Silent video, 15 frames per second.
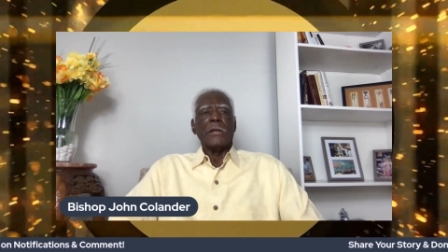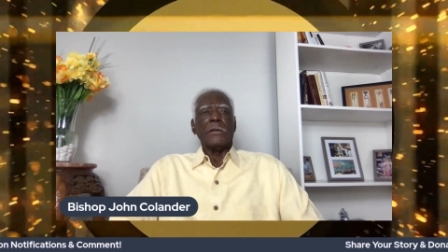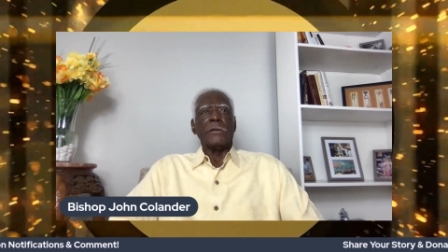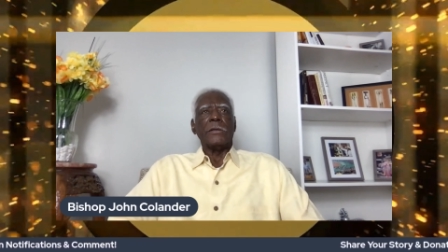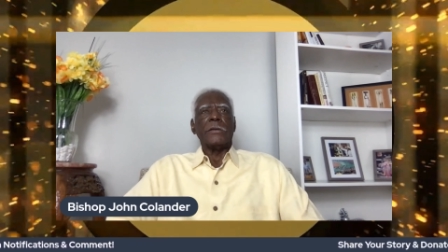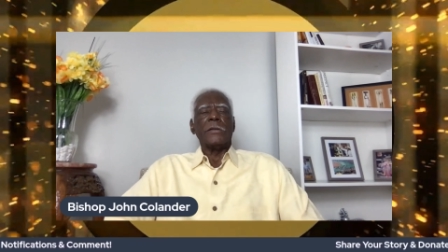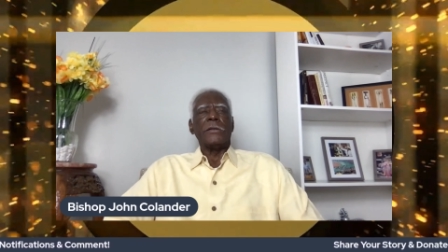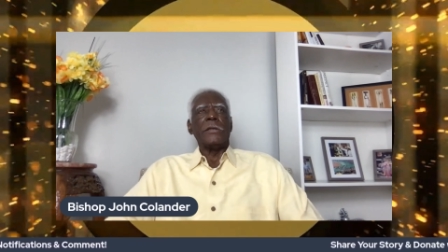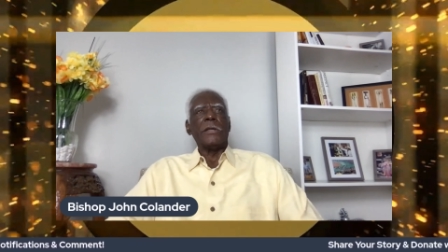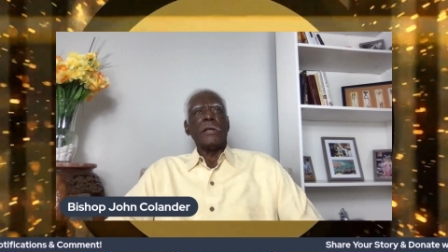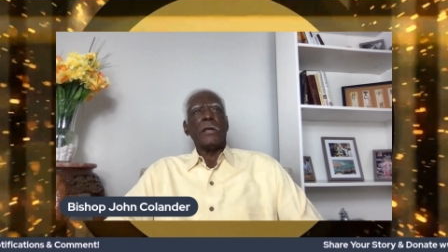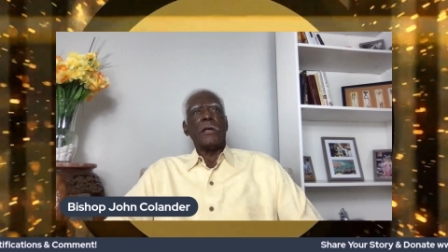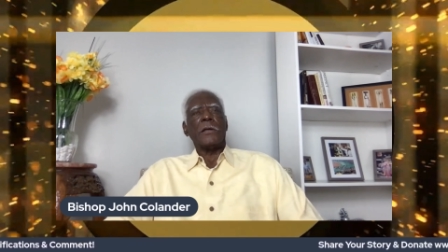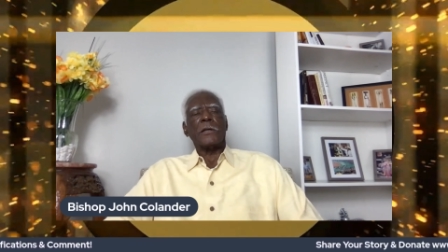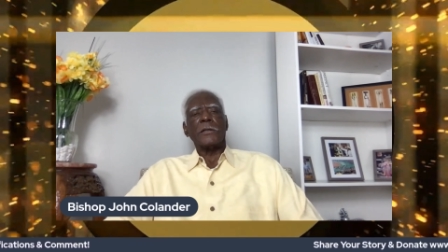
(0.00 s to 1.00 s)
the,
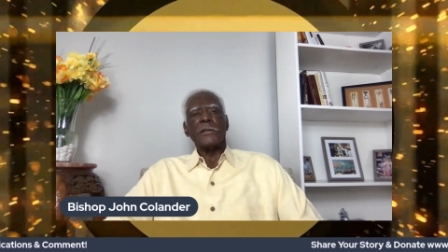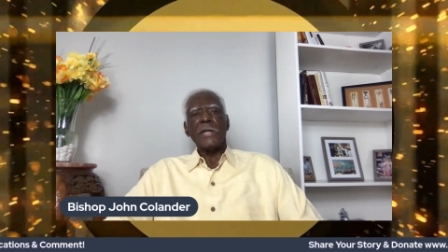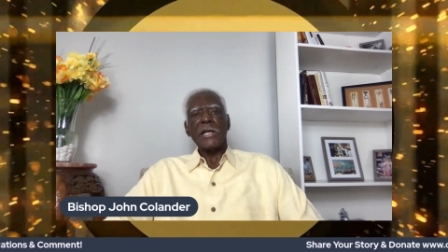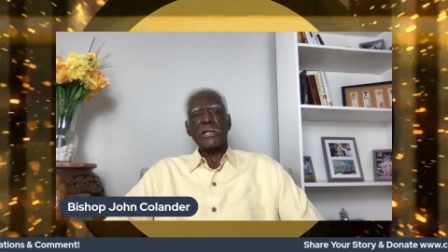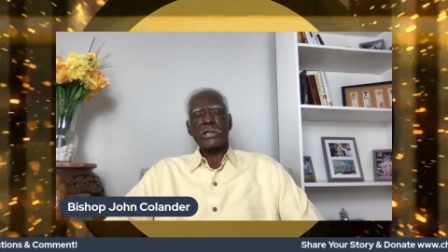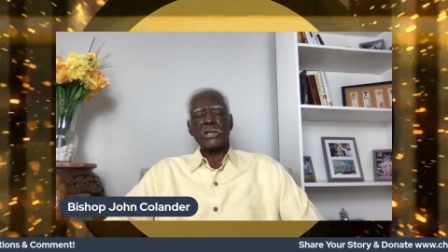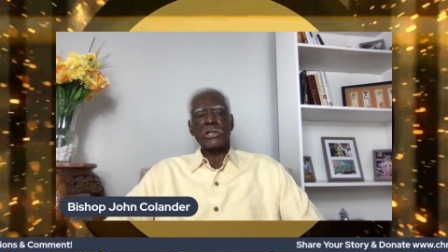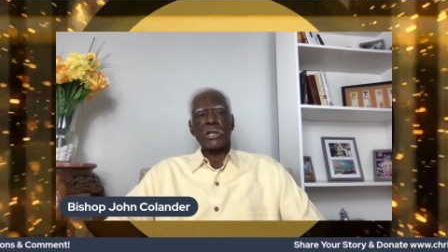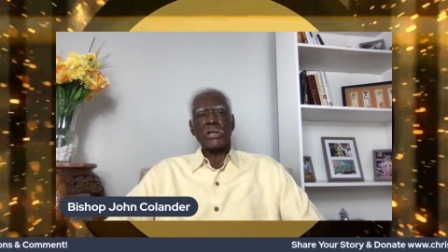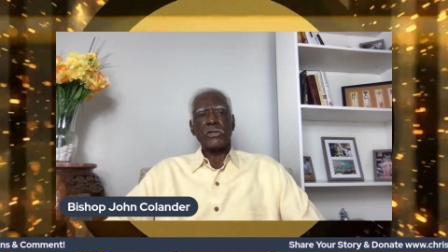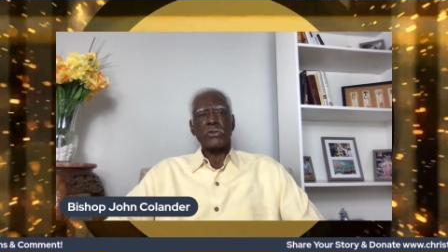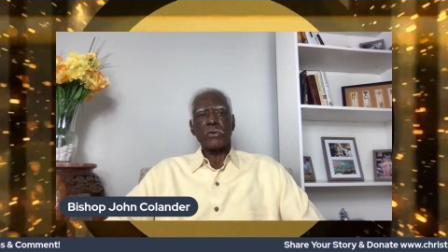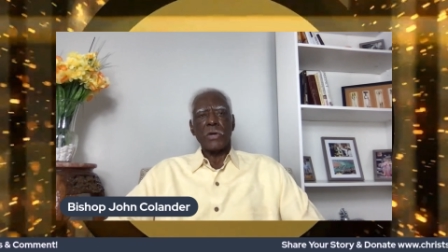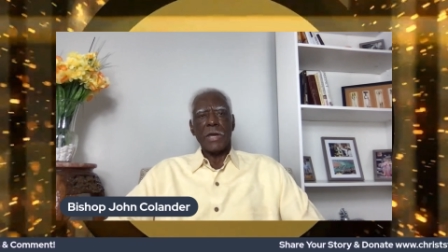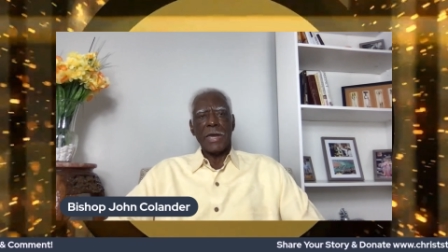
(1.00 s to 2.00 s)
the uh, connection that
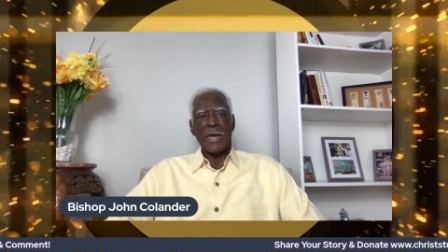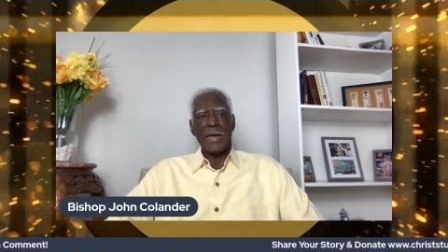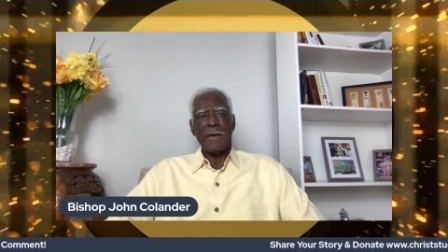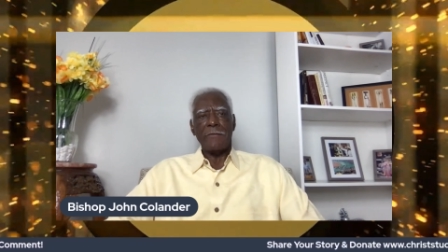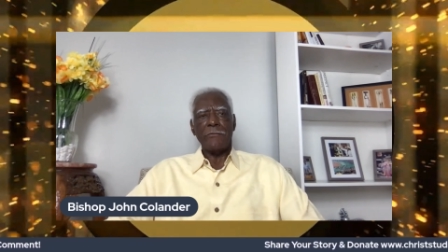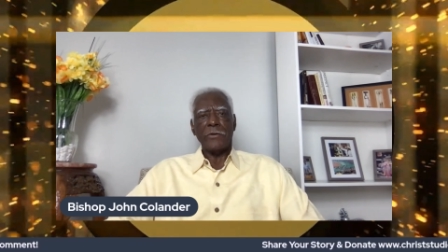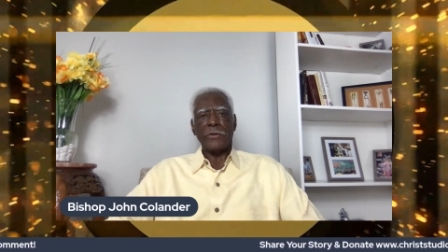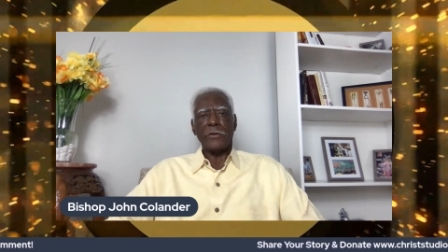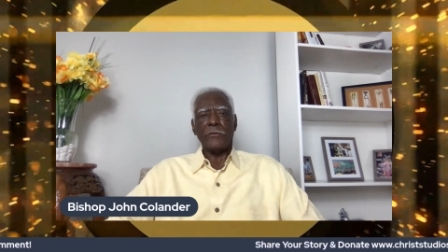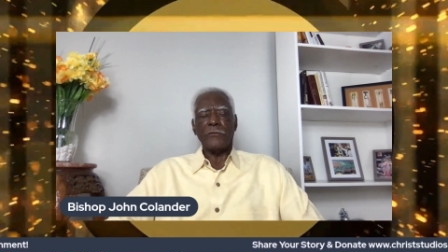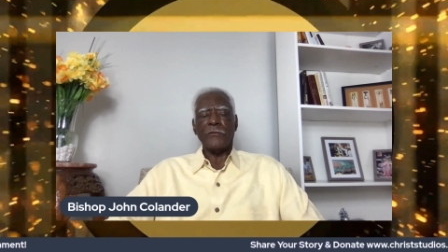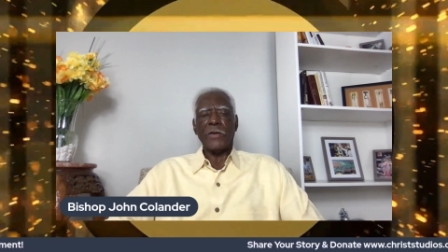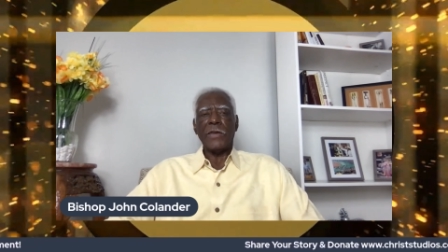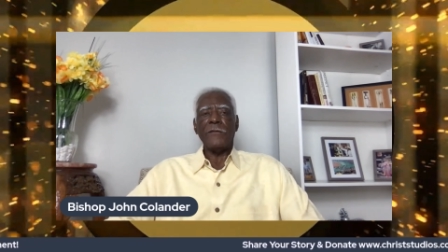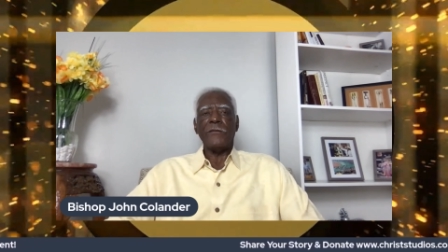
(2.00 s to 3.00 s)
you have with the
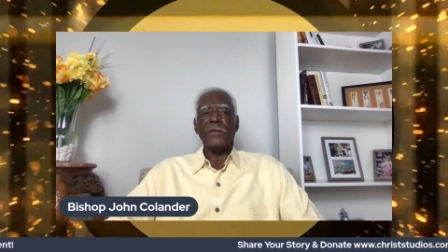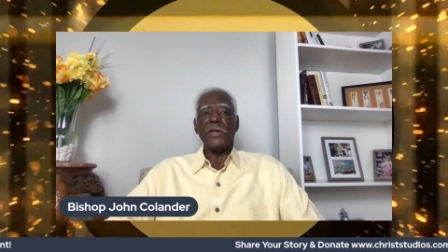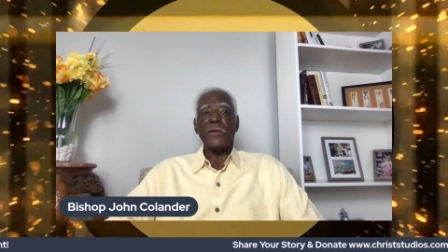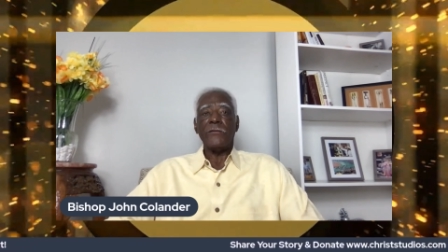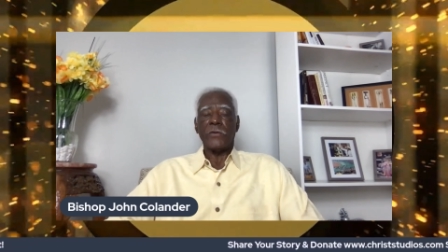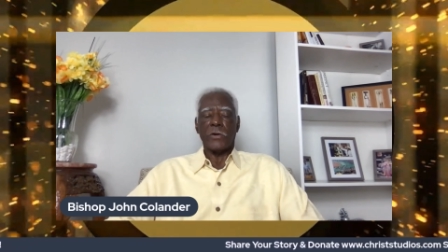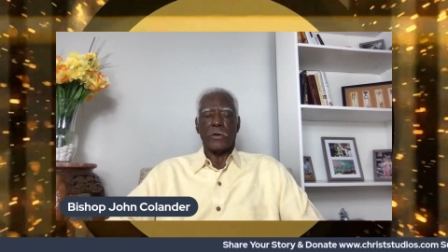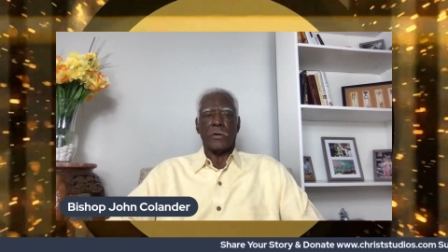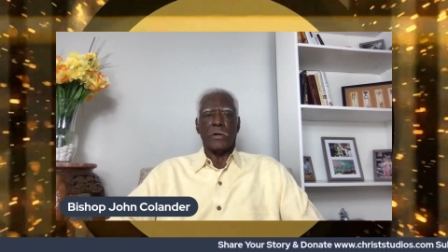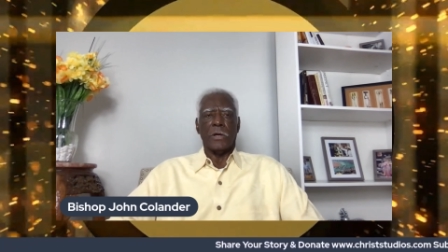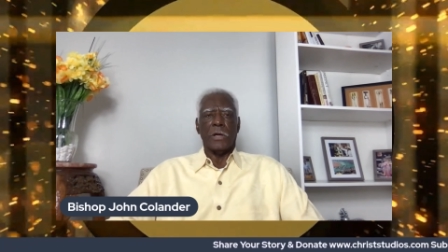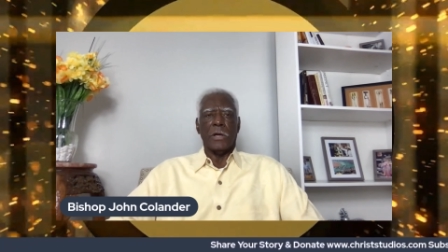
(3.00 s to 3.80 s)
faith giver.